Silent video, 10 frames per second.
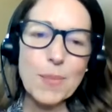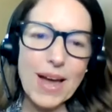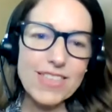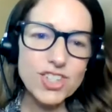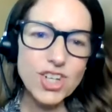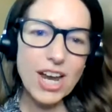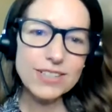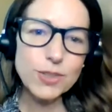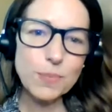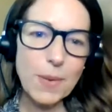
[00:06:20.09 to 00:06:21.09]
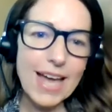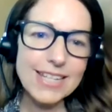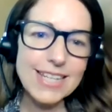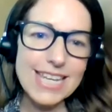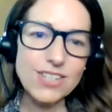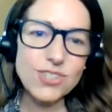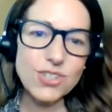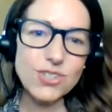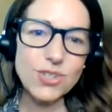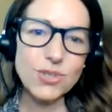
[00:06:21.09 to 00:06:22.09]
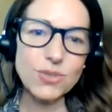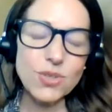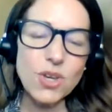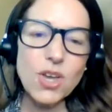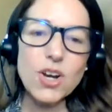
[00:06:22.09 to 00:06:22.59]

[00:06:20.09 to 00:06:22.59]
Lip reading: by the Child Mind Institute